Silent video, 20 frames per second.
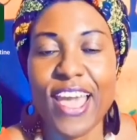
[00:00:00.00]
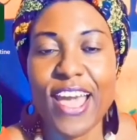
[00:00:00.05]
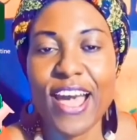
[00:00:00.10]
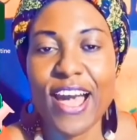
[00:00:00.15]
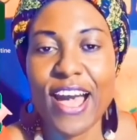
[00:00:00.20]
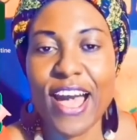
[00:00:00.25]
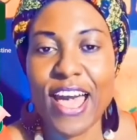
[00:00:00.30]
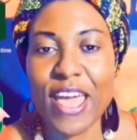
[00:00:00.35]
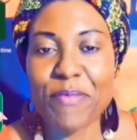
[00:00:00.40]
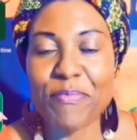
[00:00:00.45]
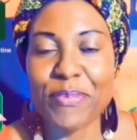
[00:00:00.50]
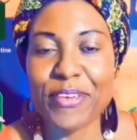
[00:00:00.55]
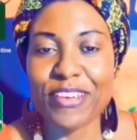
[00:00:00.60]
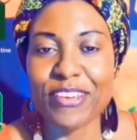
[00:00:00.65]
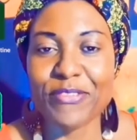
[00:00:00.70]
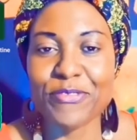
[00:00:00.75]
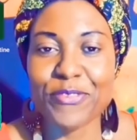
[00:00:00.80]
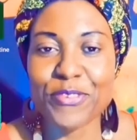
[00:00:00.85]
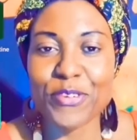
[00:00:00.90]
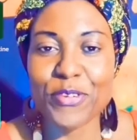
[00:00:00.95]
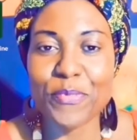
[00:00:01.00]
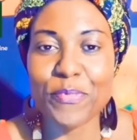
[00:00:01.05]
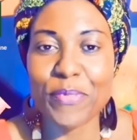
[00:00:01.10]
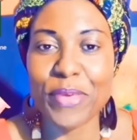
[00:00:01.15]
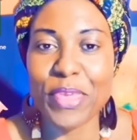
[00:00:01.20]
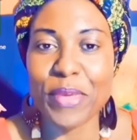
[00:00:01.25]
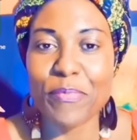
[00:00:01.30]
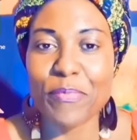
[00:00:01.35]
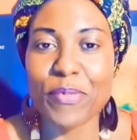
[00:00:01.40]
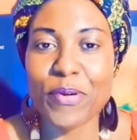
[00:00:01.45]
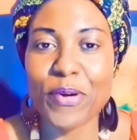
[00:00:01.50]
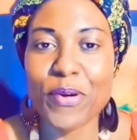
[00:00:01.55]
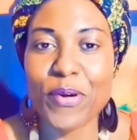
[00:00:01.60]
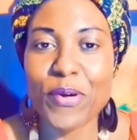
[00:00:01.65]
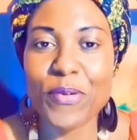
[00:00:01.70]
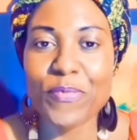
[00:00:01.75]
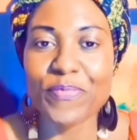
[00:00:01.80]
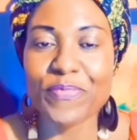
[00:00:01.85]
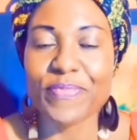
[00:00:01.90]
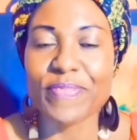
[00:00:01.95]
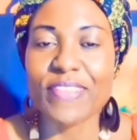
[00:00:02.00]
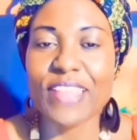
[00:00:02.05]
Hi, beautiful people.